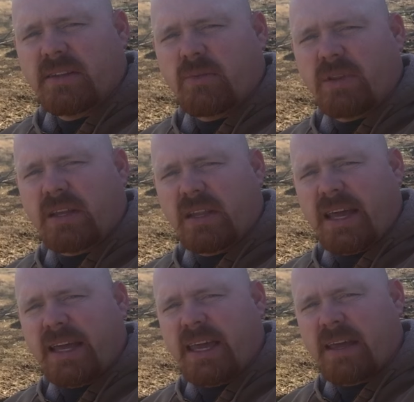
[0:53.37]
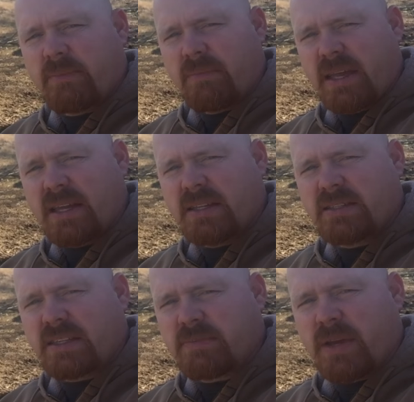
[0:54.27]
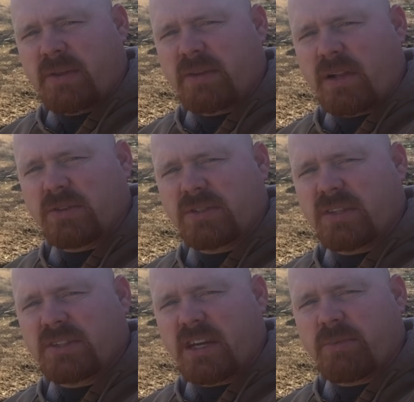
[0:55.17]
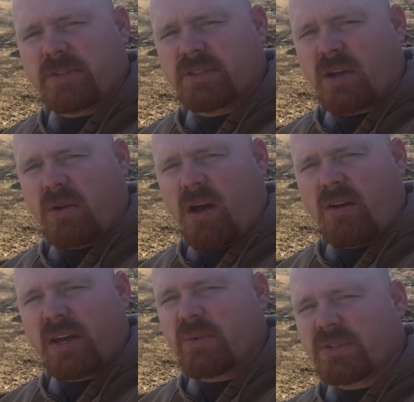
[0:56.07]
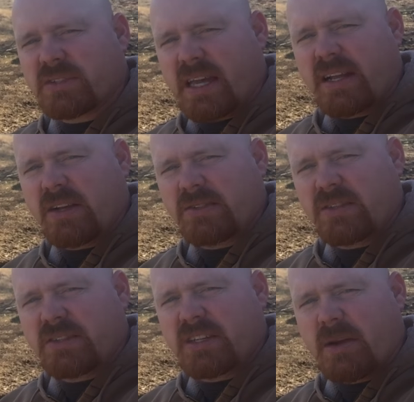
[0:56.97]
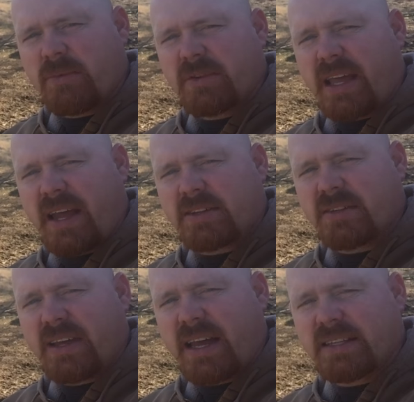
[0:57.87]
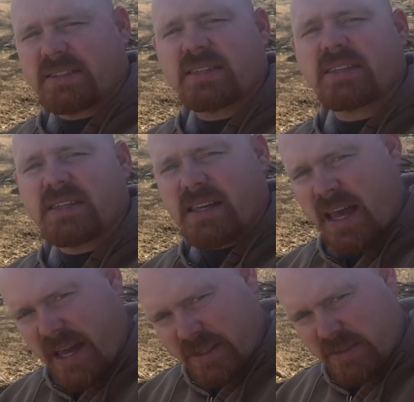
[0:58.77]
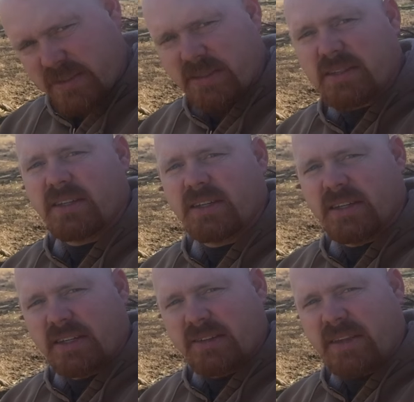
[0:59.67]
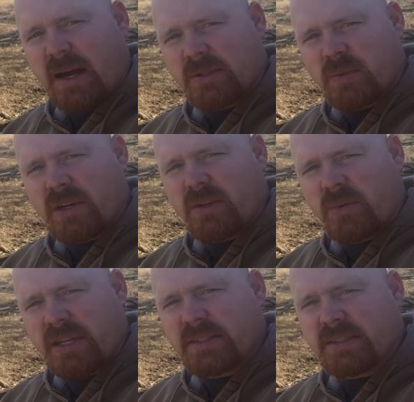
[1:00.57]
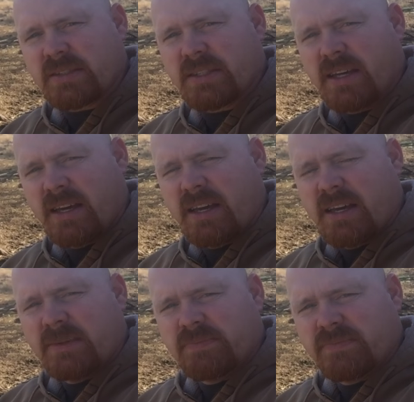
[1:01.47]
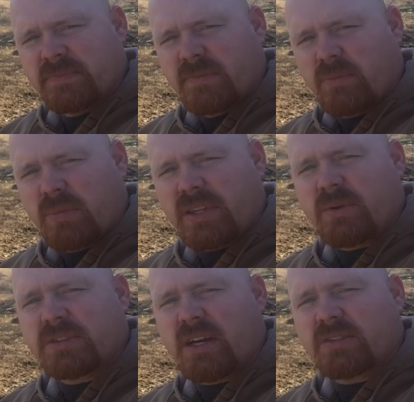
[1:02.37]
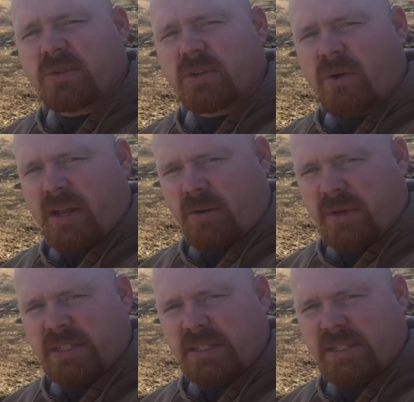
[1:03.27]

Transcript: when the leg mends, it's been close to the shepherd so long, it will stay close to the shepherd? The answer to that is yes. That was one of the reasons. But there was also a greater